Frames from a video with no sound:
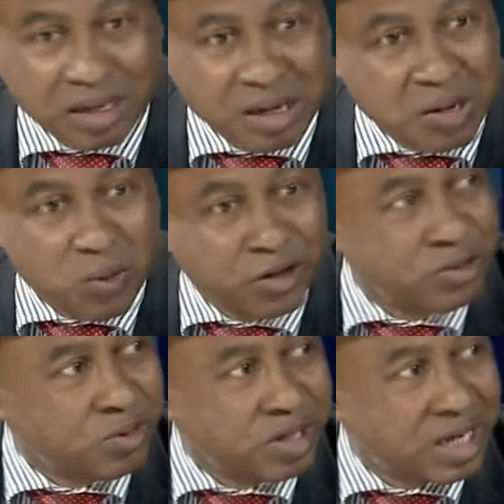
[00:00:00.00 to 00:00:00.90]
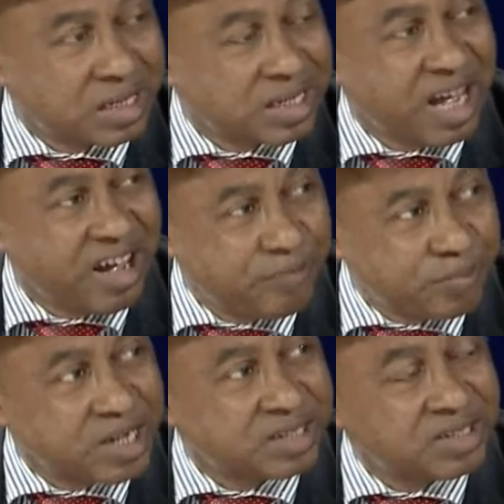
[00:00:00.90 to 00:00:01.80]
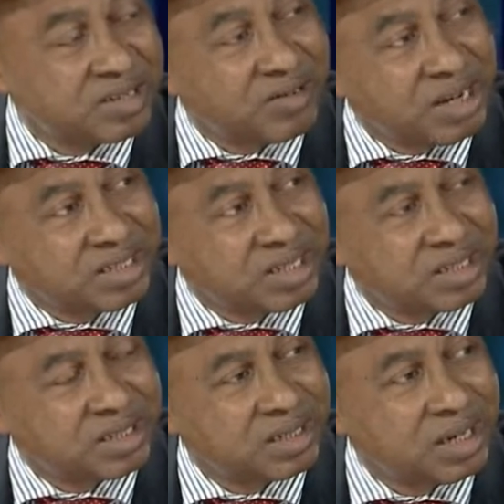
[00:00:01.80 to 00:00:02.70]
what do you get? Half-baked graduates.